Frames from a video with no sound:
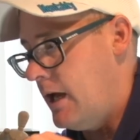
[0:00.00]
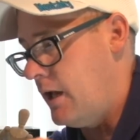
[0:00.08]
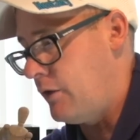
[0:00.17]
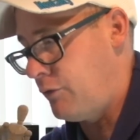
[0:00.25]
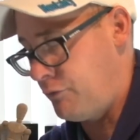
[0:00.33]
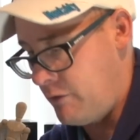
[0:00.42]
uh,
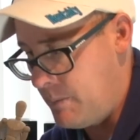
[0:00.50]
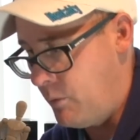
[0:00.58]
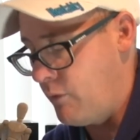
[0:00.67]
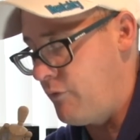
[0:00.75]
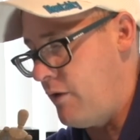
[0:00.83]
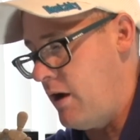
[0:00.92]

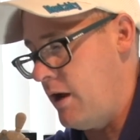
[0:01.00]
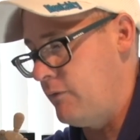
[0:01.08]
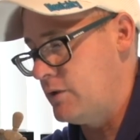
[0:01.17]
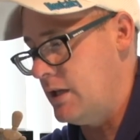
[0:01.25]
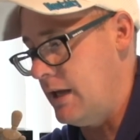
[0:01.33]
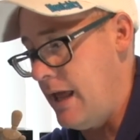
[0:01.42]

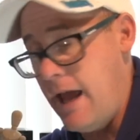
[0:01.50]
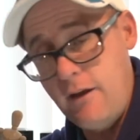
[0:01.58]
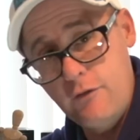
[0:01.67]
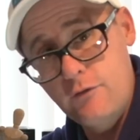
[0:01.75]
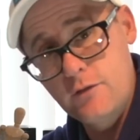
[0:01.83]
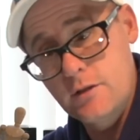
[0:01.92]
3.5 to the
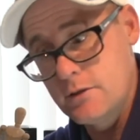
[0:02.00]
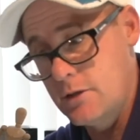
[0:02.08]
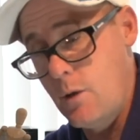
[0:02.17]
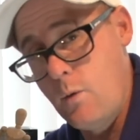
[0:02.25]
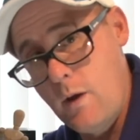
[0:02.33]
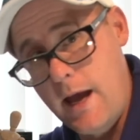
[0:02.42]
left,
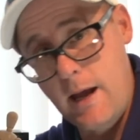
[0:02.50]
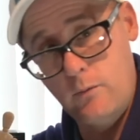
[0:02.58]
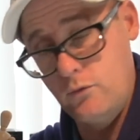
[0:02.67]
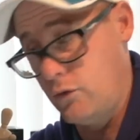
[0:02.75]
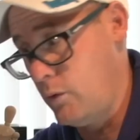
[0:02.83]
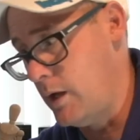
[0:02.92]
so
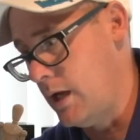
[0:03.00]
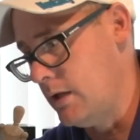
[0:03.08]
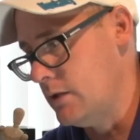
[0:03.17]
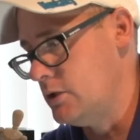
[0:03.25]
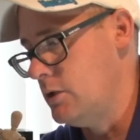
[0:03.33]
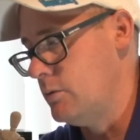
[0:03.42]
out to
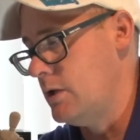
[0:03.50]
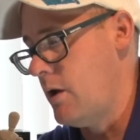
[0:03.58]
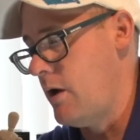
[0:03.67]
in as you would